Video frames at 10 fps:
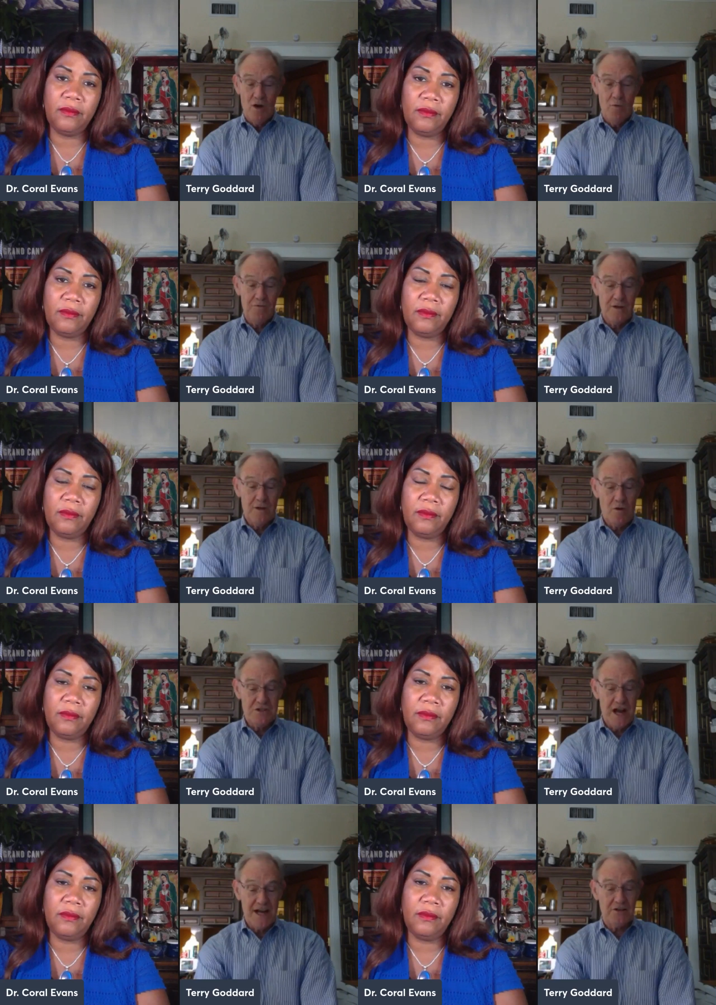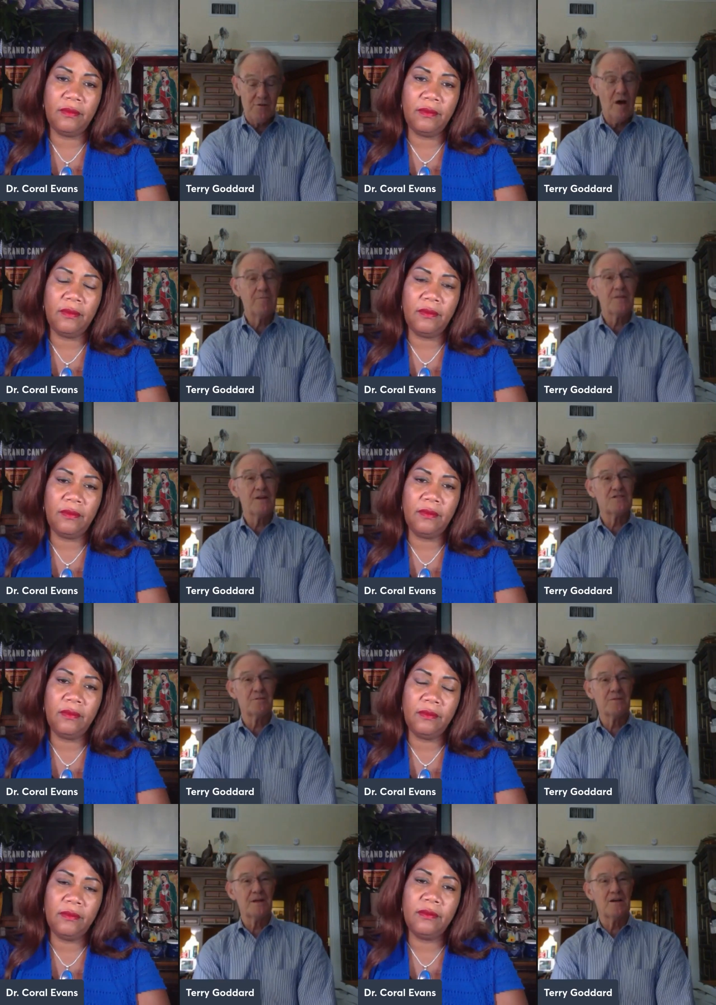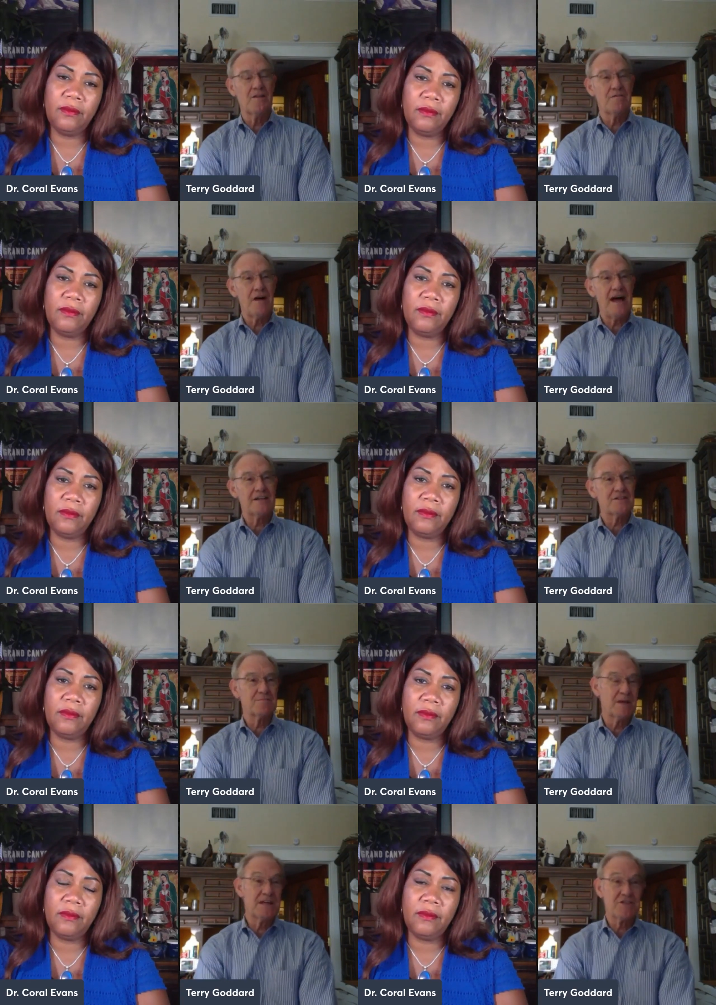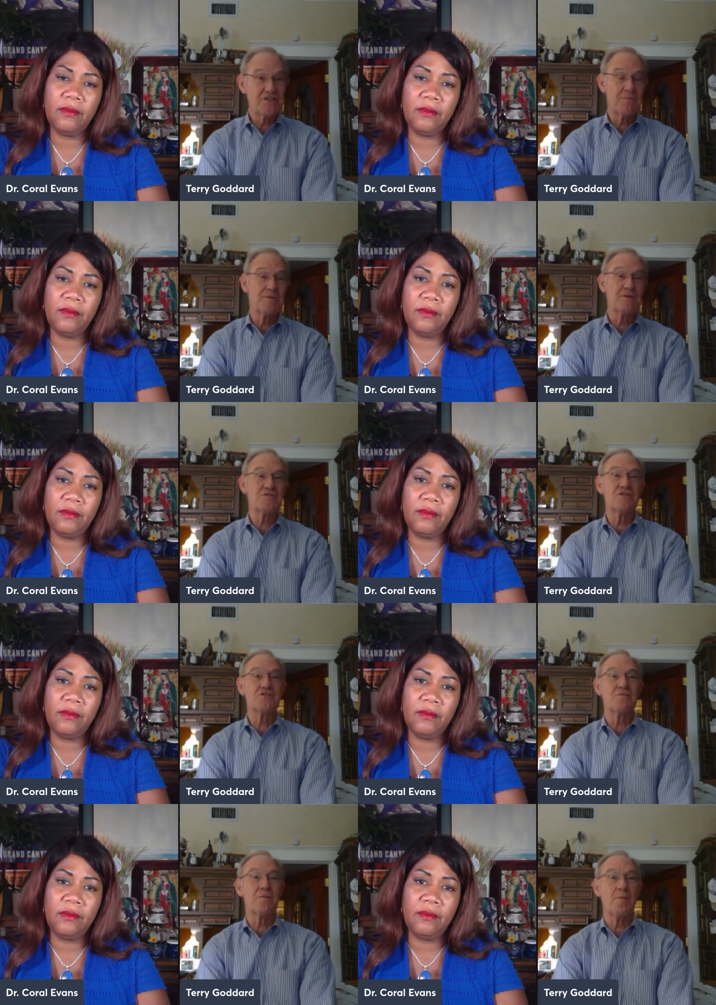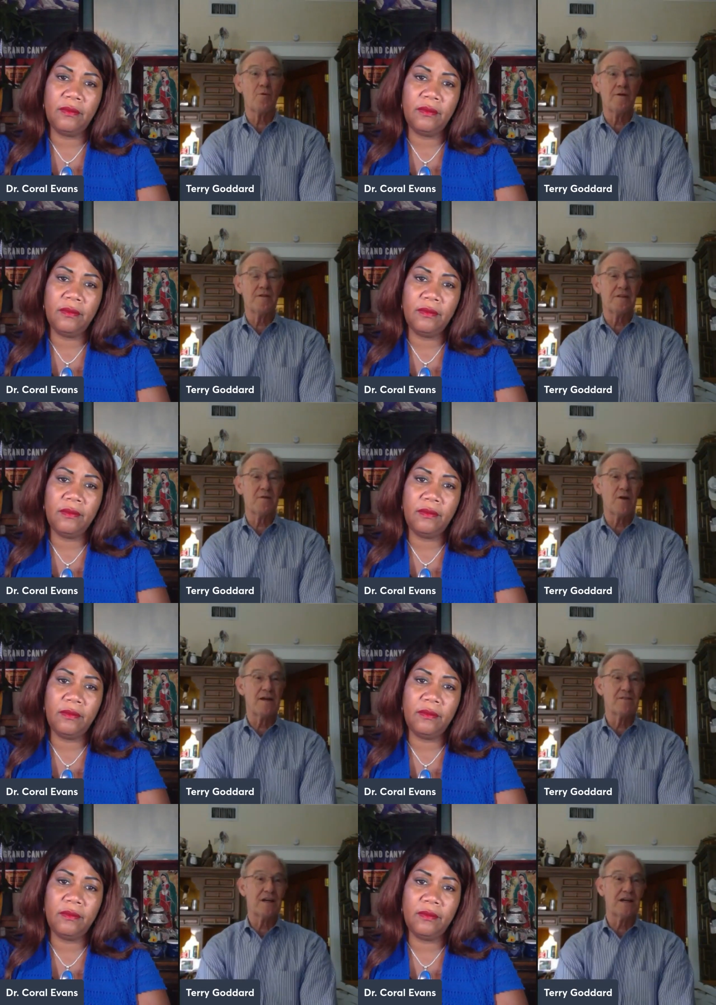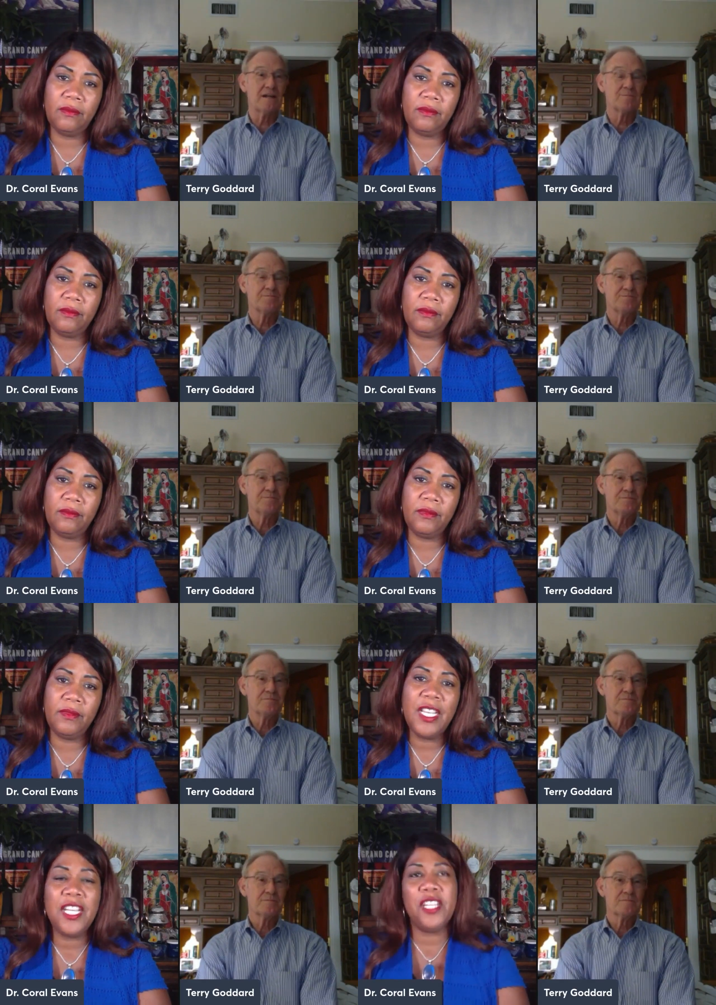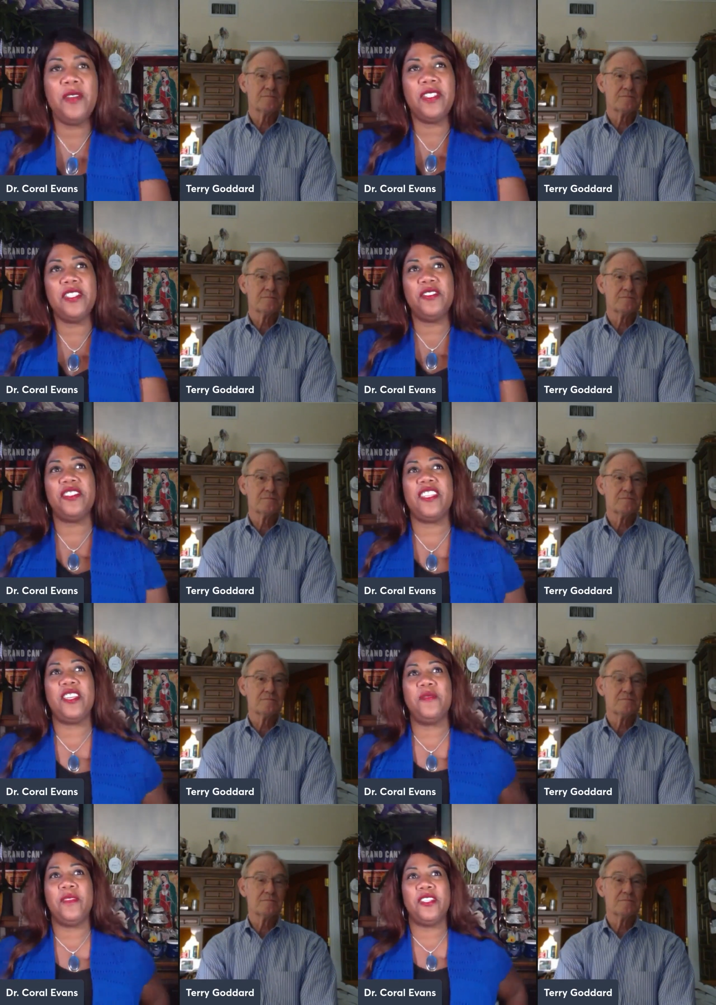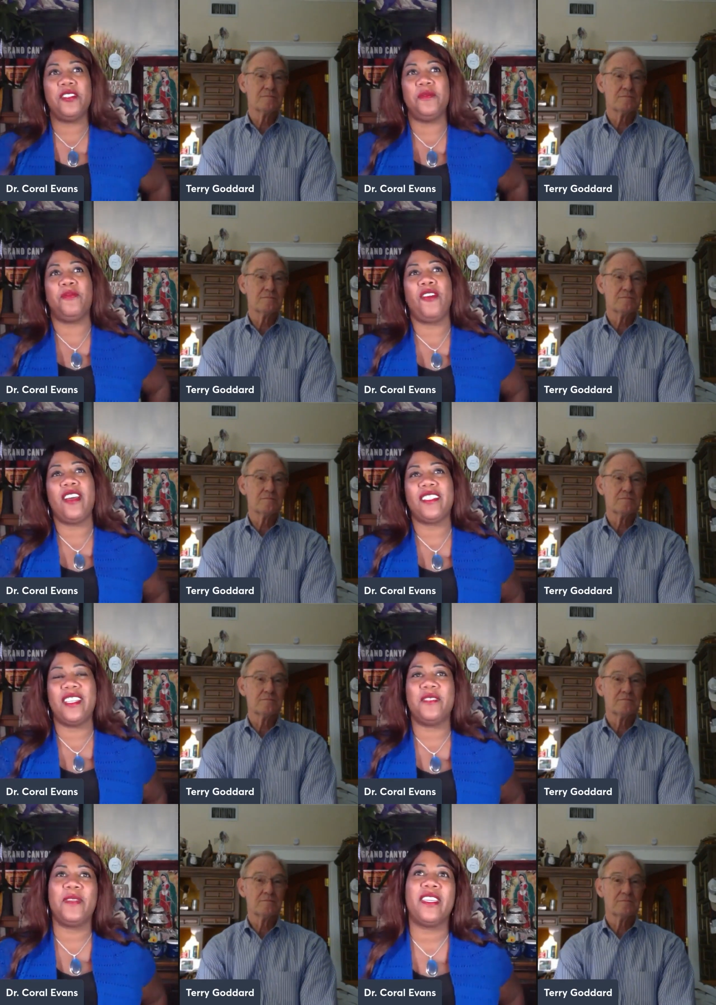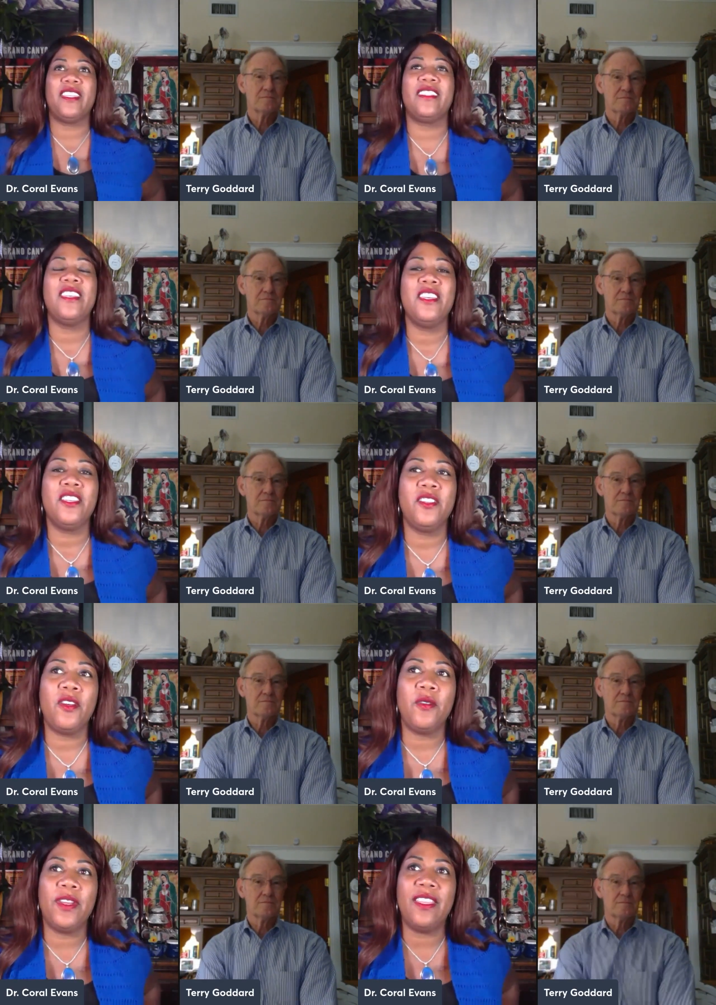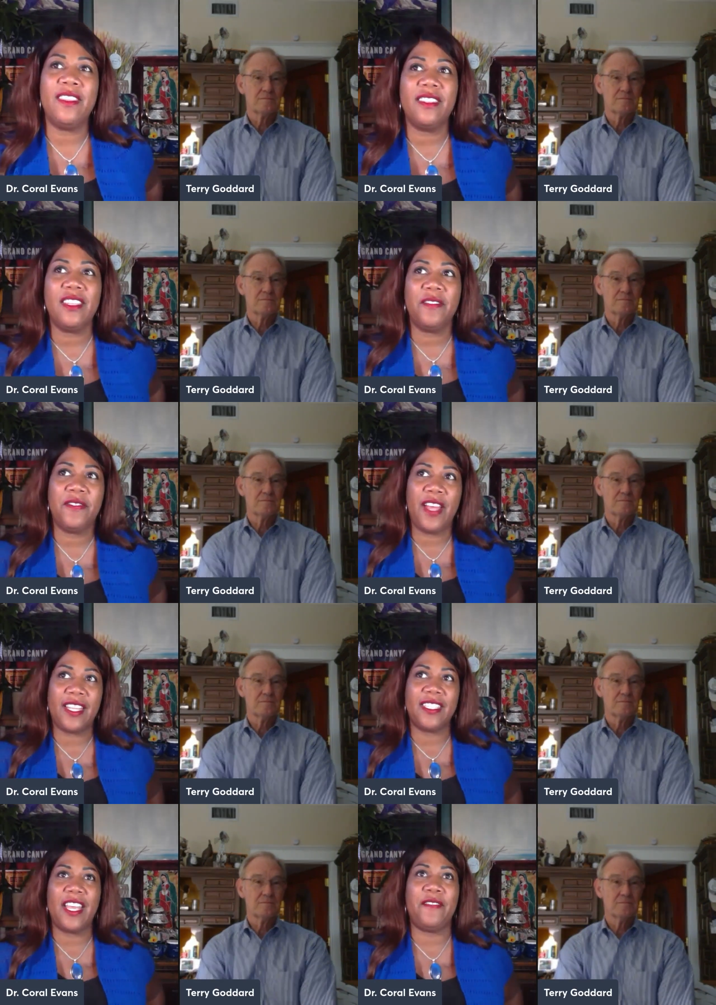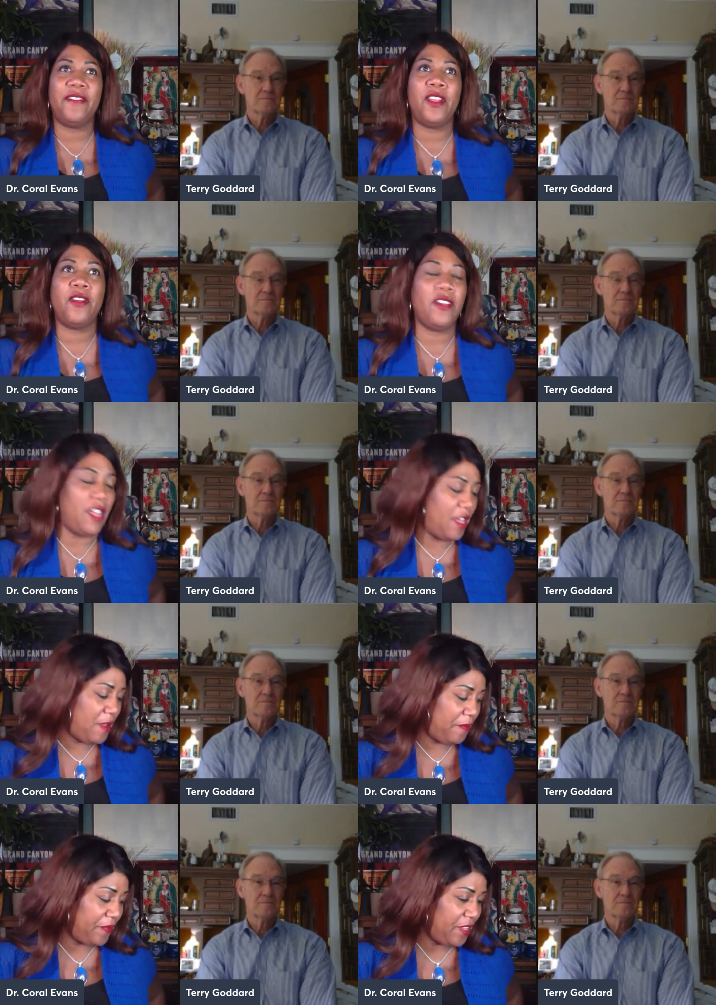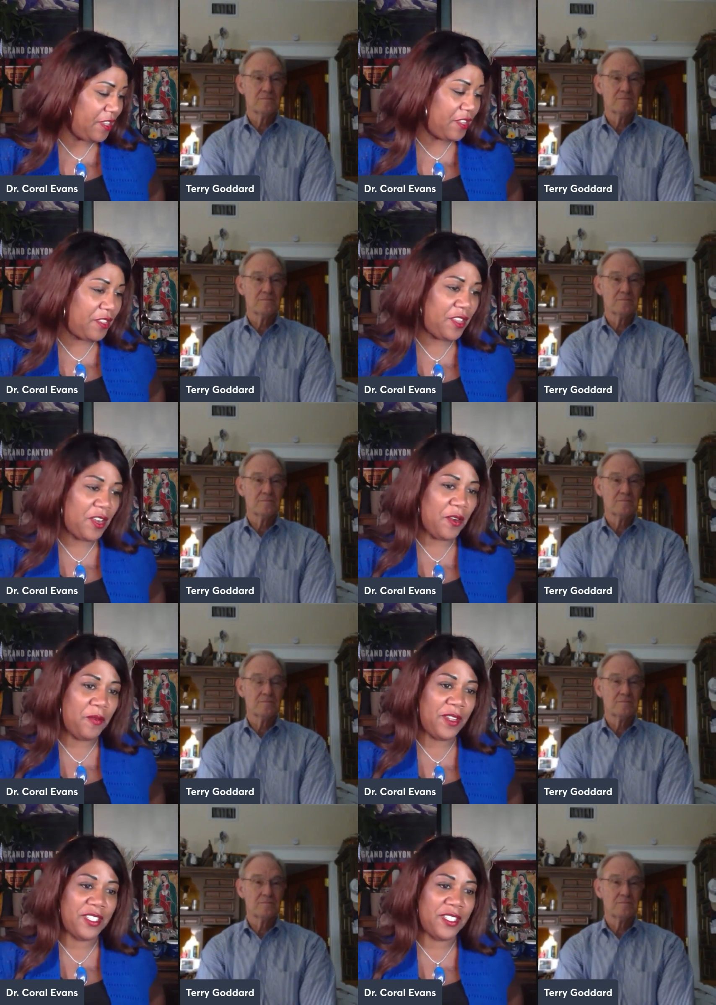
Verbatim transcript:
Speaker 1: hopefully was not corrupt. That simply on the facts made a separate decision from the one that they were advocating.
Speaker 2: You know, it's interesting that you mentioned the process because you know in the city of Flagstaff there. Um, there was